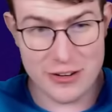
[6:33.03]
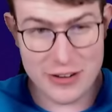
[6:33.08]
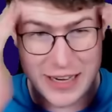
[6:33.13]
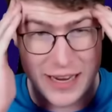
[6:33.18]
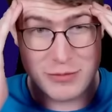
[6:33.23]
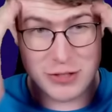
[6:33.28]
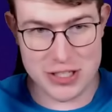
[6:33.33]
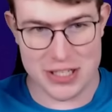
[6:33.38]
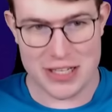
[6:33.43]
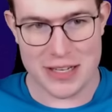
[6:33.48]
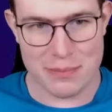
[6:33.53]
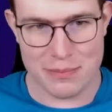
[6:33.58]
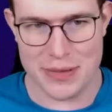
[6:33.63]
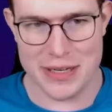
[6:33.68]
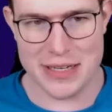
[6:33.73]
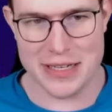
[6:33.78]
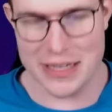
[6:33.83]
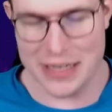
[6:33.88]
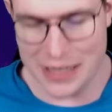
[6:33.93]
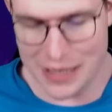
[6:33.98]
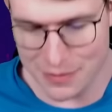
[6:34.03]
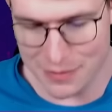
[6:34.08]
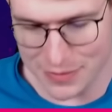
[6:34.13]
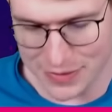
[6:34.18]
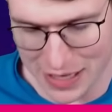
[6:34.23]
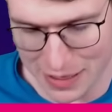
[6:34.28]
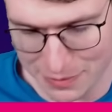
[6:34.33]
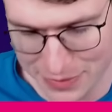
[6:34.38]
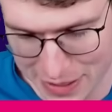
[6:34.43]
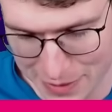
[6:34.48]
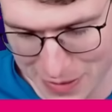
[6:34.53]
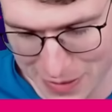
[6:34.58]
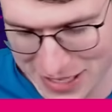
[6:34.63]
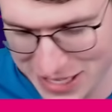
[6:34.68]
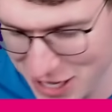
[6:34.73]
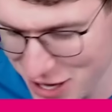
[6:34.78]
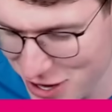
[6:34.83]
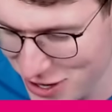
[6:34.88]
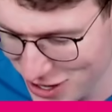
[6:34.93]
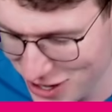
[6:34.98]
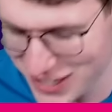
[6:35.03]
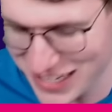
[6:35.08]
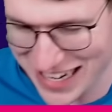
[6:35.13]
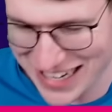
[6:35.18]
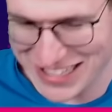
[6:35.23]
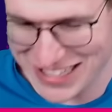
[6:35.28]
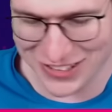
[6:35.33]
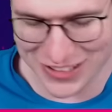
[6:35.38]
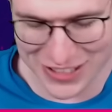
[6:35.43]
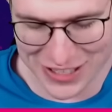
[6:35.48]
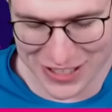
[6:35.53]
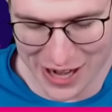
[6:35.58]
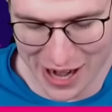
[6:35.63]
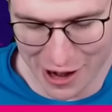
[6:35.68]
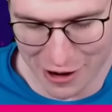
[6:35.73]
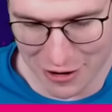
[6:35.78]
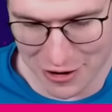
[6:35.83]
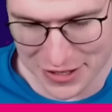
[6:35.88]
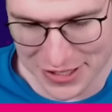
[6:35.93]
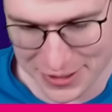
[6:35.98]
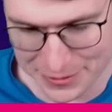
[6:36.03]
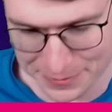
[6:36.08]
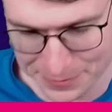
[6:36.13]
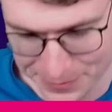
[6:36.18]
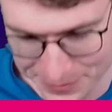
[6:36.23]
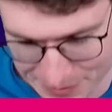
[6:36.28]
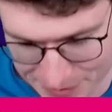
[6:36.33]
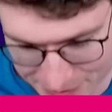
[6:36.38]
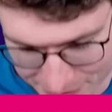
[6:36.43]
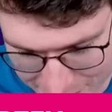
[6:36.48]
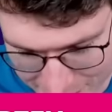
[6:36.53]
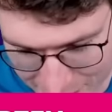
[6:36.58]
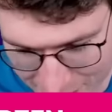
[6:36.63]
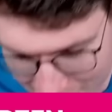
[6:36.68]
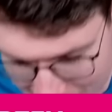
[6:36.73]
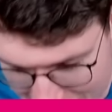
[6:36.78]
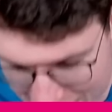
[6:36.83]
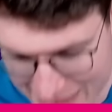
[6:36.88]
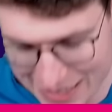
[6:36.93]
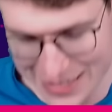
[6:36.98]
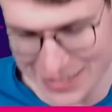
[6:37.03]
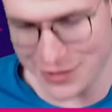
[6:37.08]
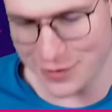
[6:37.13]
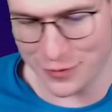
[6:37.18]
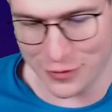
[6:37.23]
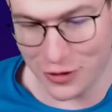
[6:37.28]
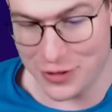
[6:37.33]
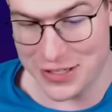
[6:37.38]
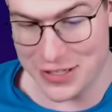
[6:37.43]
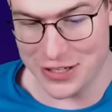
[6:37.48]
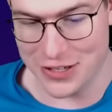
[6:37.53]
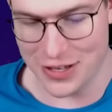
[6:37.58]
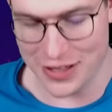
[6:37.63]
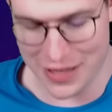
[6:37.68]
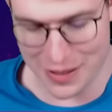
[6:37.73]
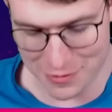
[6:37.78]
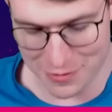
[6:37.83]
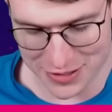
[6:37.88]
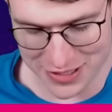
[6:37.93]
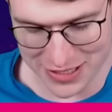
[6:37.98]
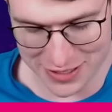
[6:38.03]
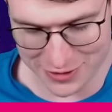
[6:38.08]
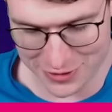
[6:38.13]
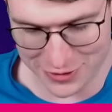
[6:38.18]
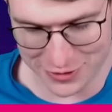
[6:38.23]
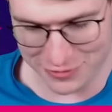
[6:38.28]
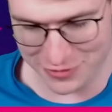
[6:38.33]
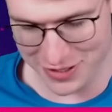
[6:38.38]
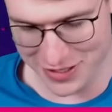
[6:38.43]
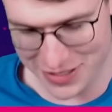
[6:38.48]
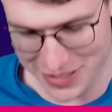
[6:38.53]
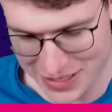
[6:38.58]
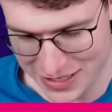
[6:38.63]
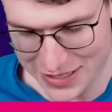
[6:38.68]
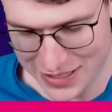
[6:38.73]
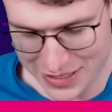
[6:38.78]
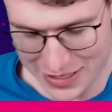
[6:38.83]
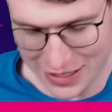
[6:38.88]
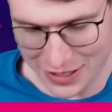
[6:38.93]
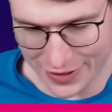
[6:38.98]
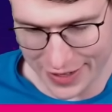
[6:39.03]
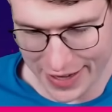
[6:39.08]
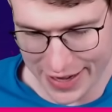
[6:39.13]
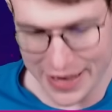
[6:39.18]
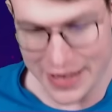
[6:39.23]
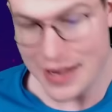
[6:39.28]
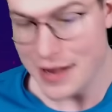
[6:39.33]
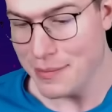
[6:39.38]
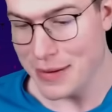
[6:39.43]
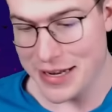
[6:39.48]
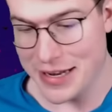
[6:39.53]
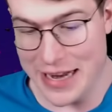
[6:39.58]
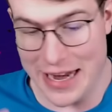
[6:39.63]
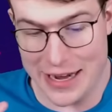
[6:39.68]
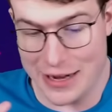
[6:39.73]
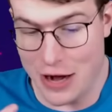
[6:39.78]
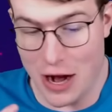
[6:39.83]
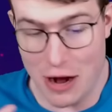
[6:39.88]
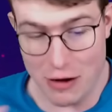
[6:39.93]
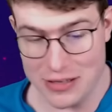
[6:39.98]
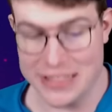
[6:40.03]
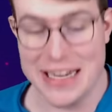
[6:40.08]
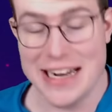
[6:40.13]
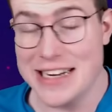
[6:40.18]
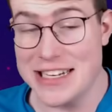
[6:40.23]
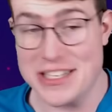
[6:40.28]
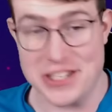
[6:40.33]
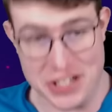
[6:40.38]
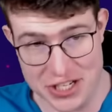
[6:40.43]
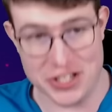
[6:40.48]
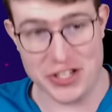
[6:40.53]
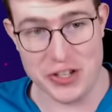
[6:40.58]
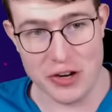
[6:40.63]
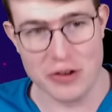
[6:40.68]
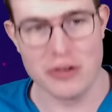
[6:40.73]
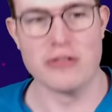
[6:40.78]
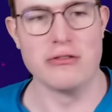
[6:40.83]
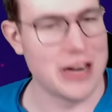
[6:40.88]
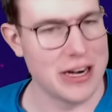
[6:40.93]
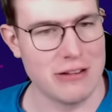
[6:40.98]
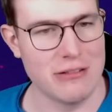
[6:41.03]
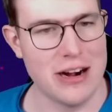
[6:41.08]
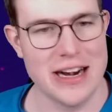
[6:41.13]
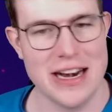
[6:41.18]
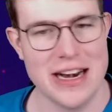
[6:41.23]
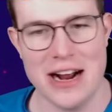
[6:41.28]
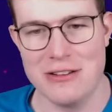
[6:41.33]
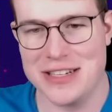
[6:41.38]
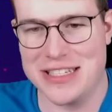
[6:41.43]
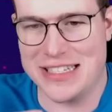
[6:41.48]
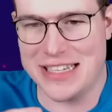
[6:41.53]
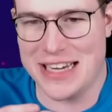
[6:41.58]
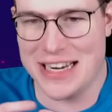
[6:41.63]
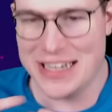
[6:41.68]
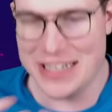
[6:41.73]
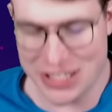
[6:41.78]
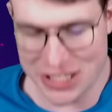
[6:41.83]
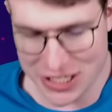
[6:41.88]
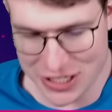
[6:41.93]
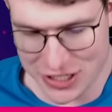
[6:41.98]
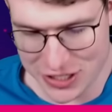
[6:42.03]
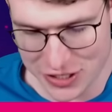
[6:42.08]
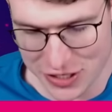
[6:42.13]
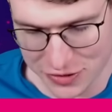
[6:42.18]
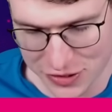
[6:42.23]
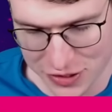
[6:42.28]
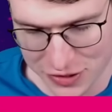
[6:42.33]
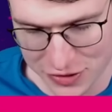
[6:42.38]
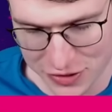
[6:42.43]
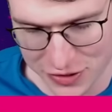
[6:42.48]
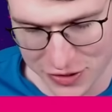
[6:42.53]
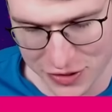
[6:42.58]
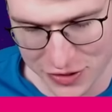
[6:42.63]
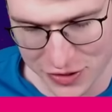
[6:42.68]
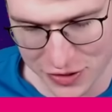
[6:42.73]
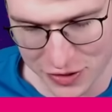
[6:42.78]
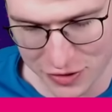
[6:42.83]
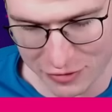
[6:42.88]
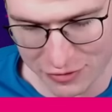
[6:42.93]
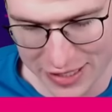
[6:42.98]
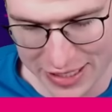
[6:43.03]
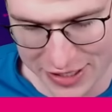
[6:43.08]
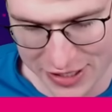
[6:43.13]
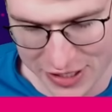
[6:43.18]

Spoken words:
Okay, I'm just like a bit dumped there, but he got actually the arrows. Yes, of course he got them. I was like, dude. Okay, but like our psych is just so quick, right? Our psych is just so quick.